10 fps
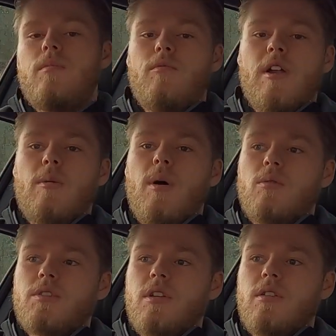
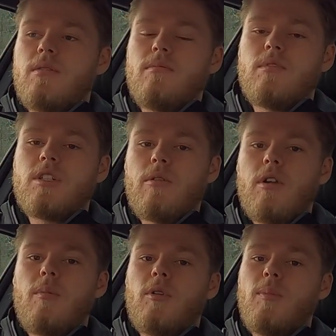reupholstered and sewn
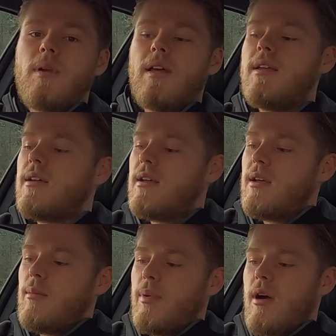up properly,
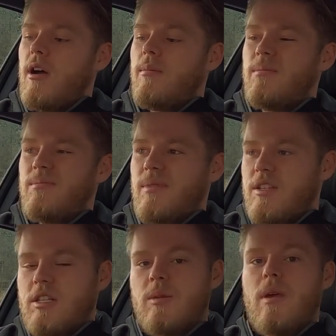but
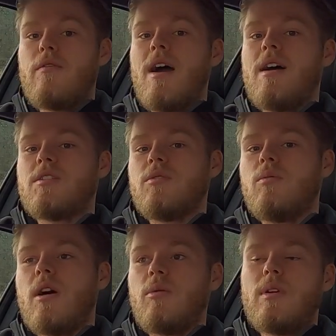it's just a bit of a
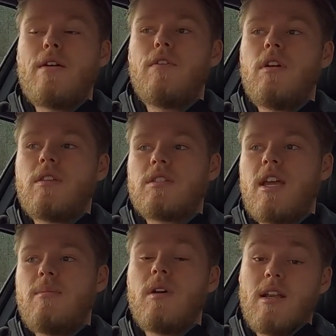hassle, and it will never look the
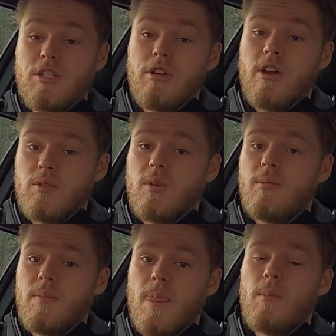same unless you go to
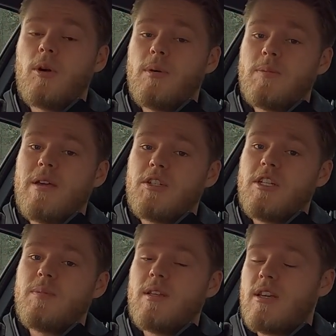a proper
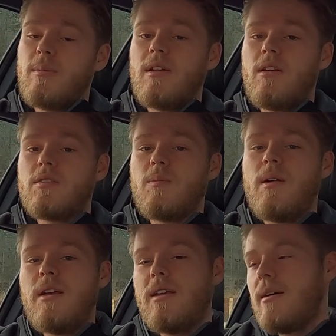specialist, but it can be a lot of
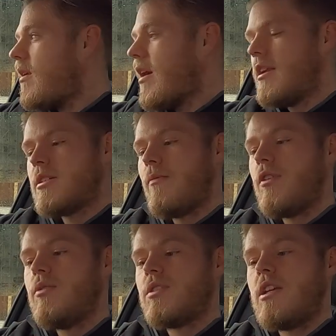money. And it's
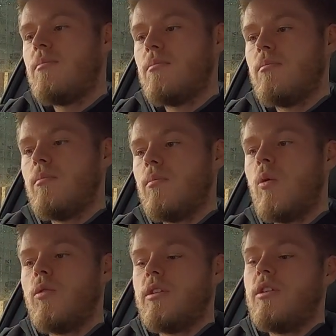something you see
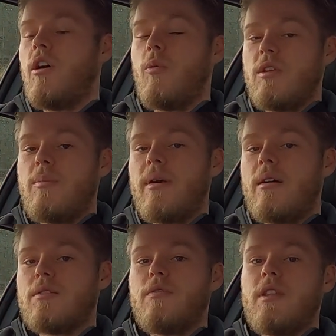more than not when you're
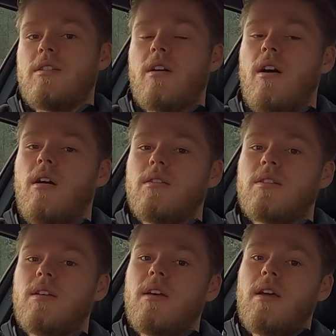browsing for these
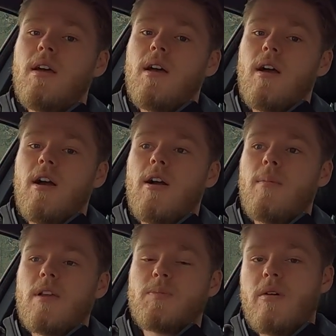cars.
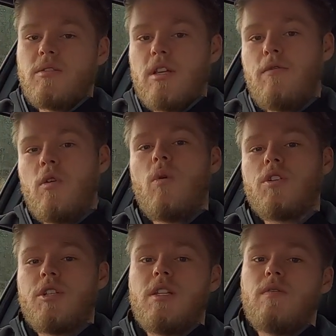I suppose if you're
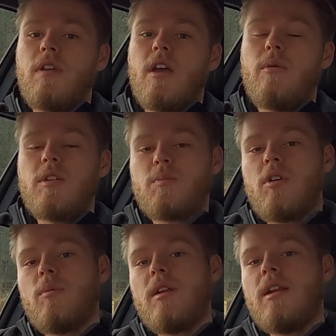watching this video, it's
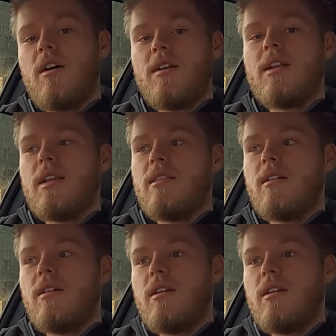probably likely that